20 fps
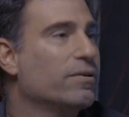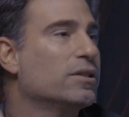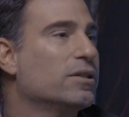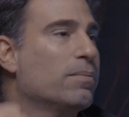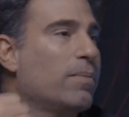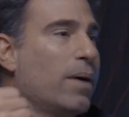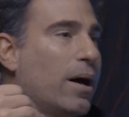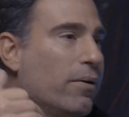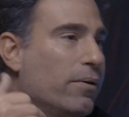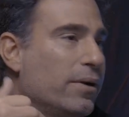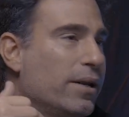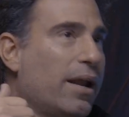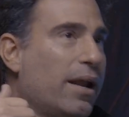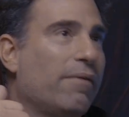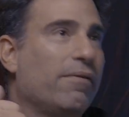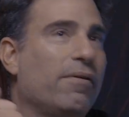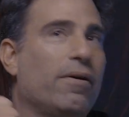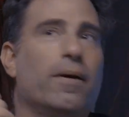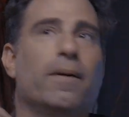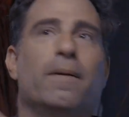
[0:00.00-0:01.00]
It's about
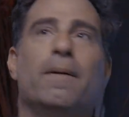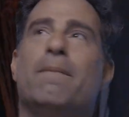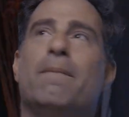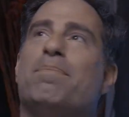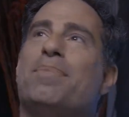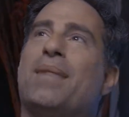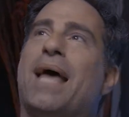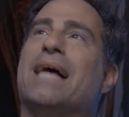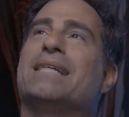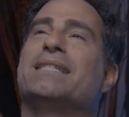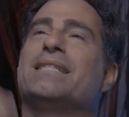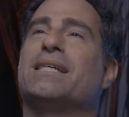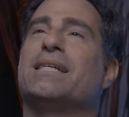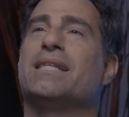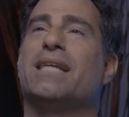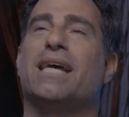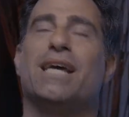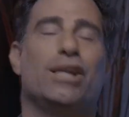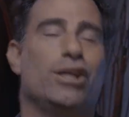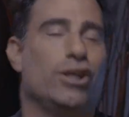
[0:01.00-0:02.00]
never
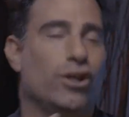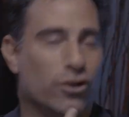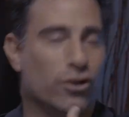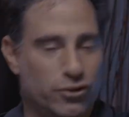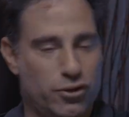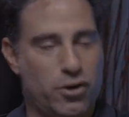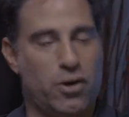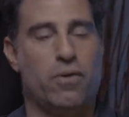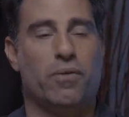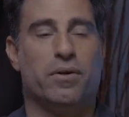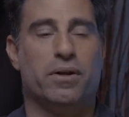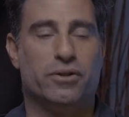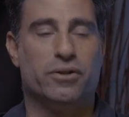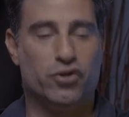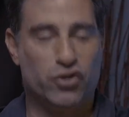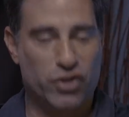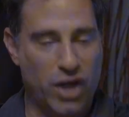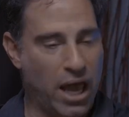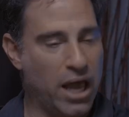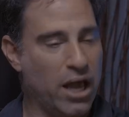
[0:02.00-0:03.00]
escalating your tone and
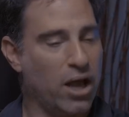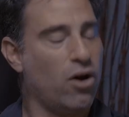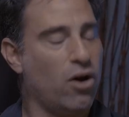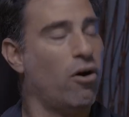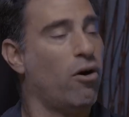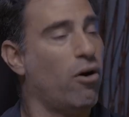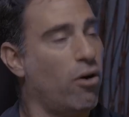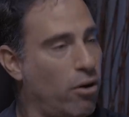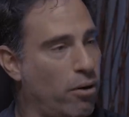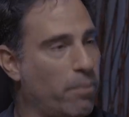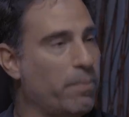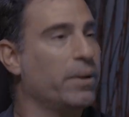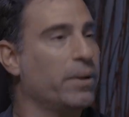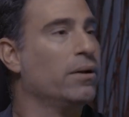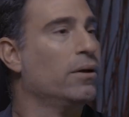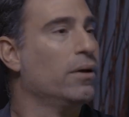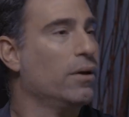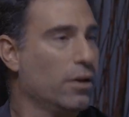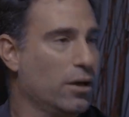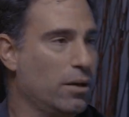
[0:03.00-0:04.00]
staying calm
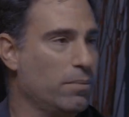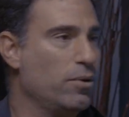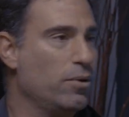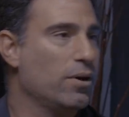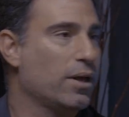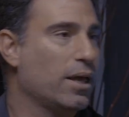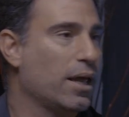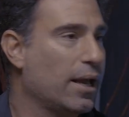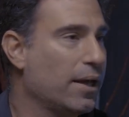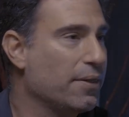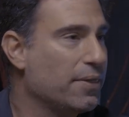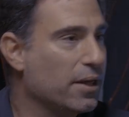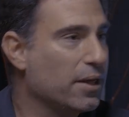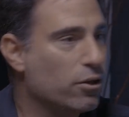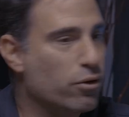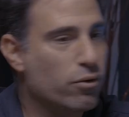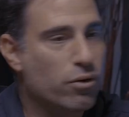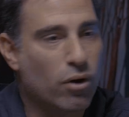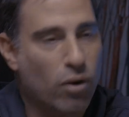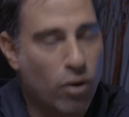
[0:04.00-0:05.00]
and communicating. I
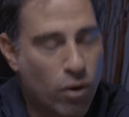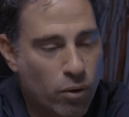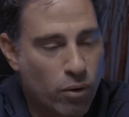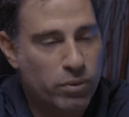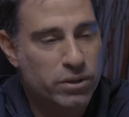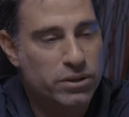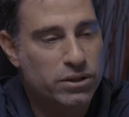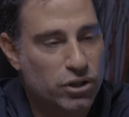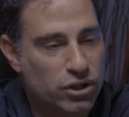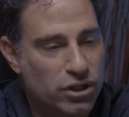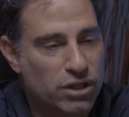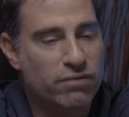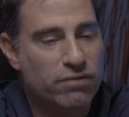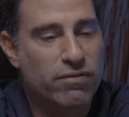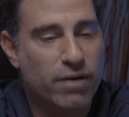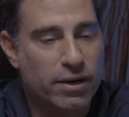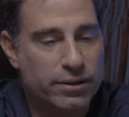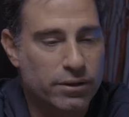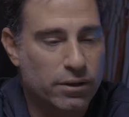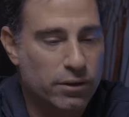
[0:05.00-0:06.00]
think you can always
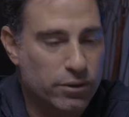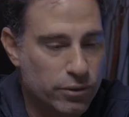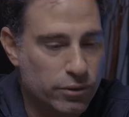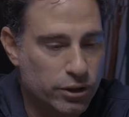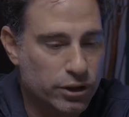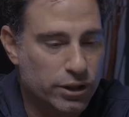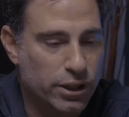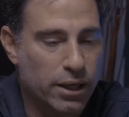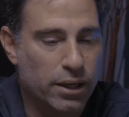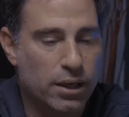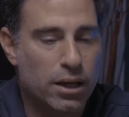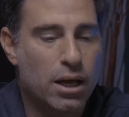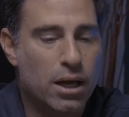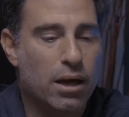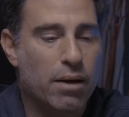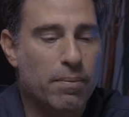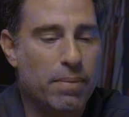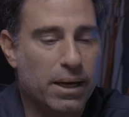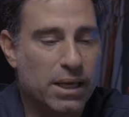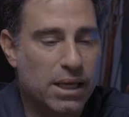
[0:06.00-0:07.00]
achieve resolution
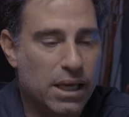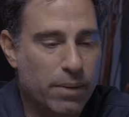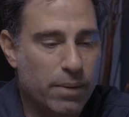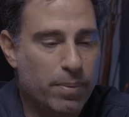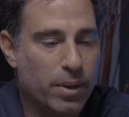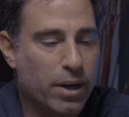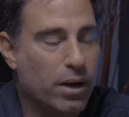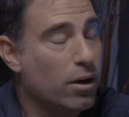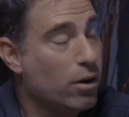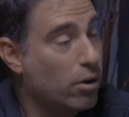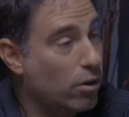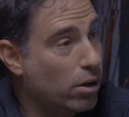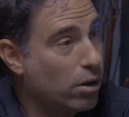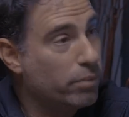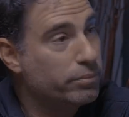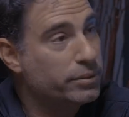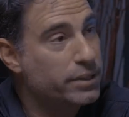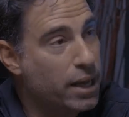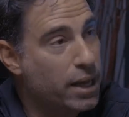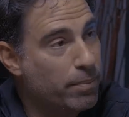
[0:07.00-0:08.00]
by keeping a
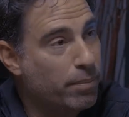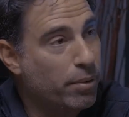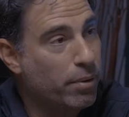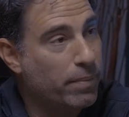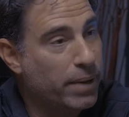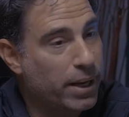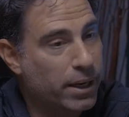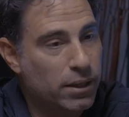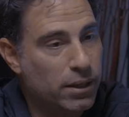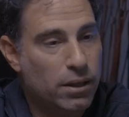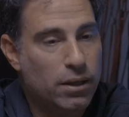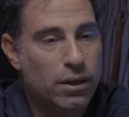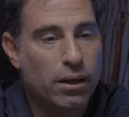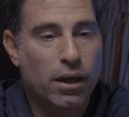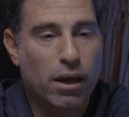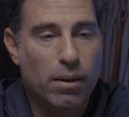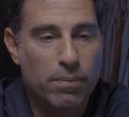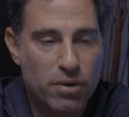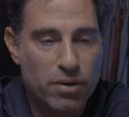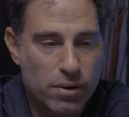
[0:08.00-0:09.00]
calm temperament,
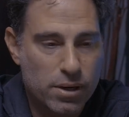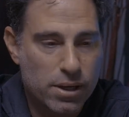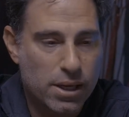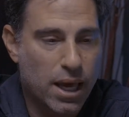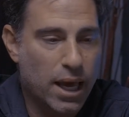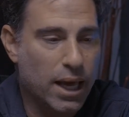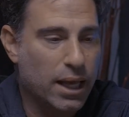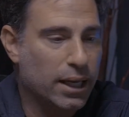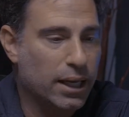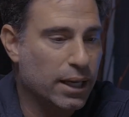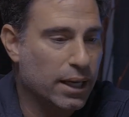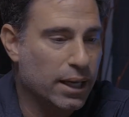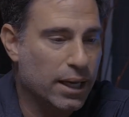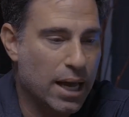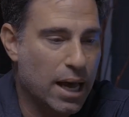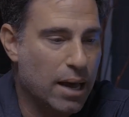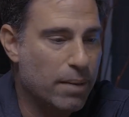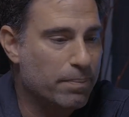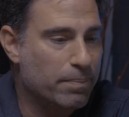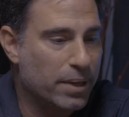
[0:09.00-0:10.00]
communicating, and
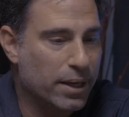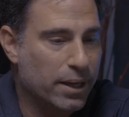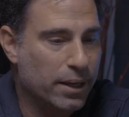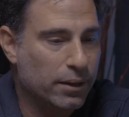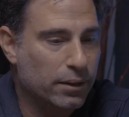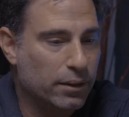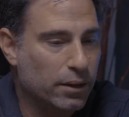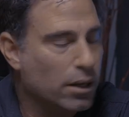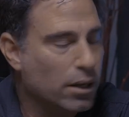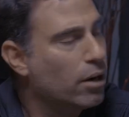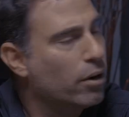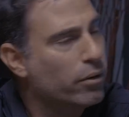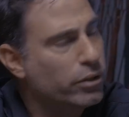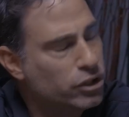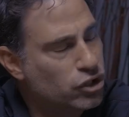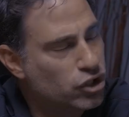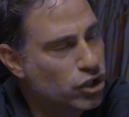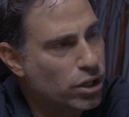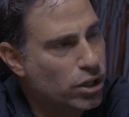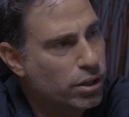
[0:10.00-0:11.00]
not being, you know, a
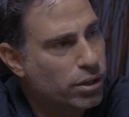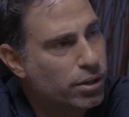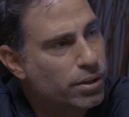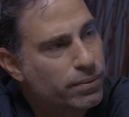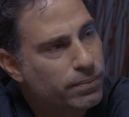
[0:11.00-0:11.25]
jerk.